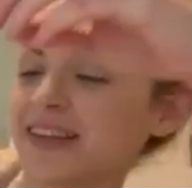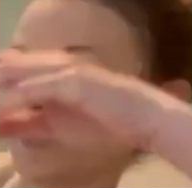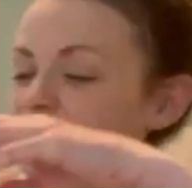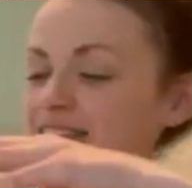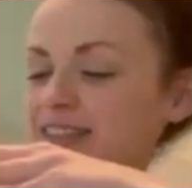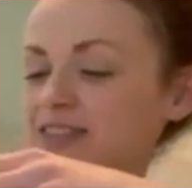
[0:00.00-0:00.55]

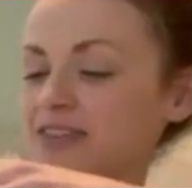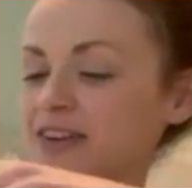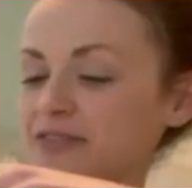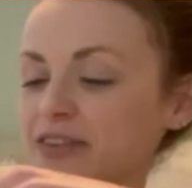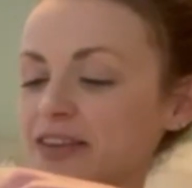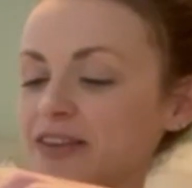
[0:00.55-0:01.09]
That's the
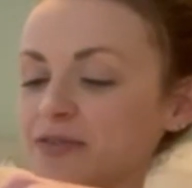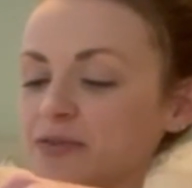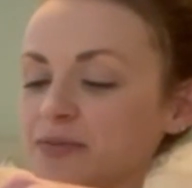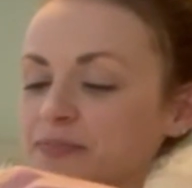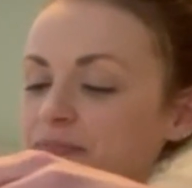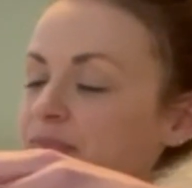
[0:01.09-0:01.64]
great thing
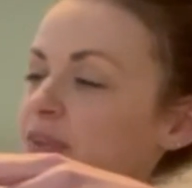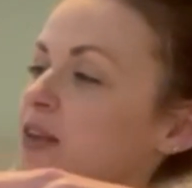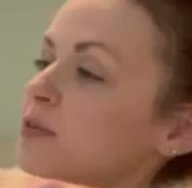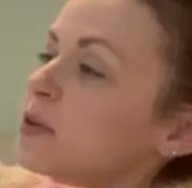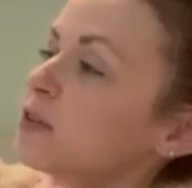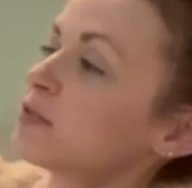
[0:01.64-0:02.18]

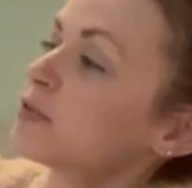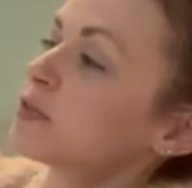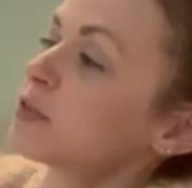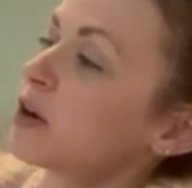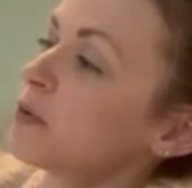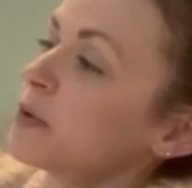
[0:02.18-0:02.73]
with
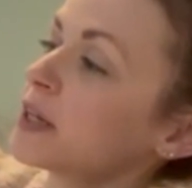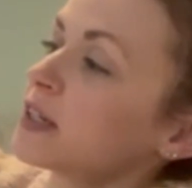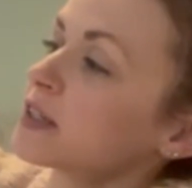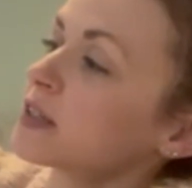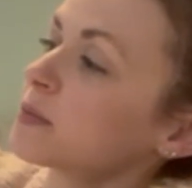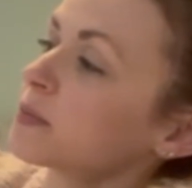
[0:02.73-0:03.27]
raw
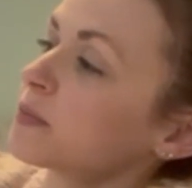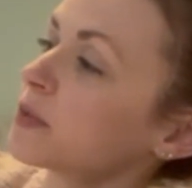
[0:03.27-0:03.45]
veganism.